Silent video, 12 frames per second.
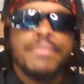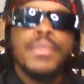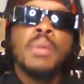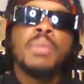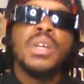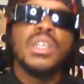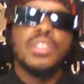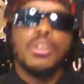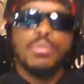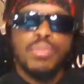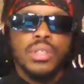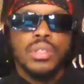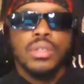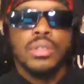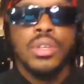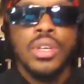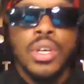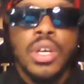Because the oppressor
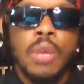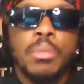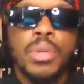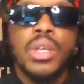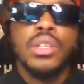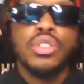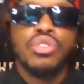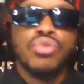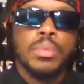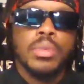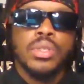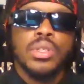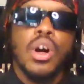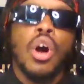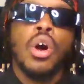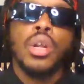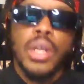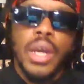completely stripped us of
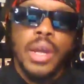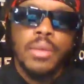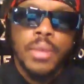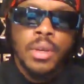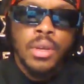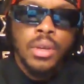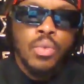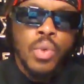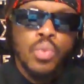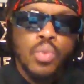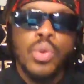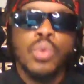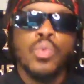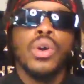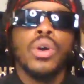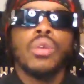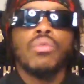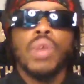all of that. We
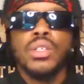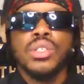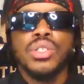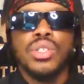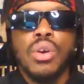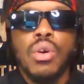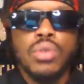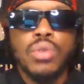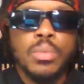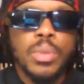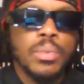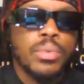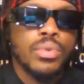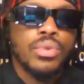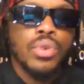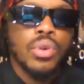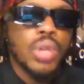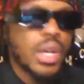are righteous and a holy people.
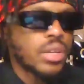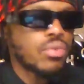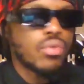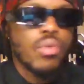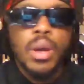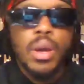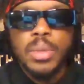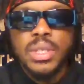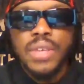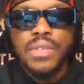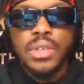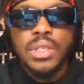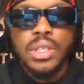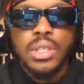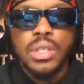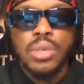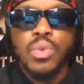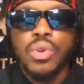Like Deuteronomy 7:6
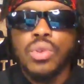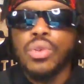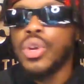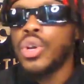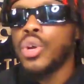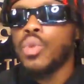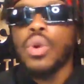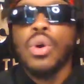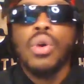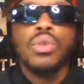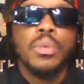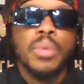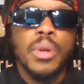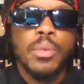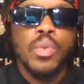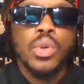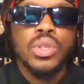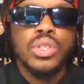said, we're a holy people.
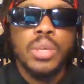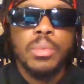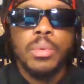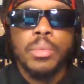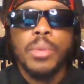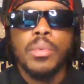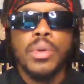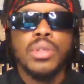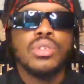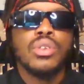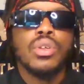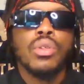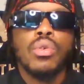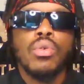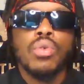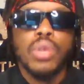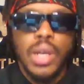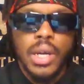We're a separate people unto the
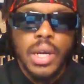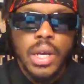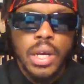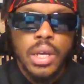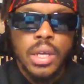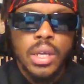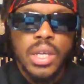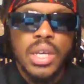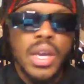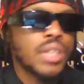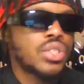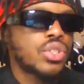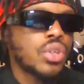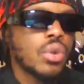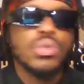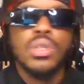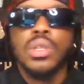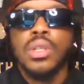Lord thy God. He has
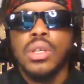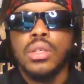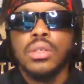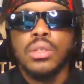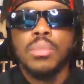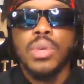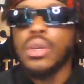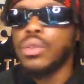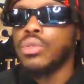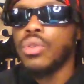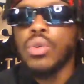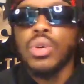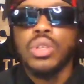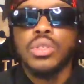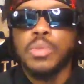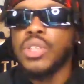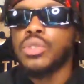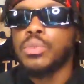chosen thee to be, a
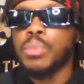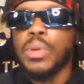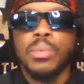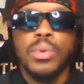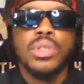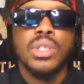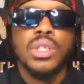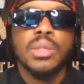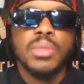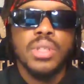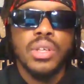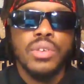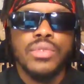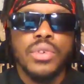special people unto himself.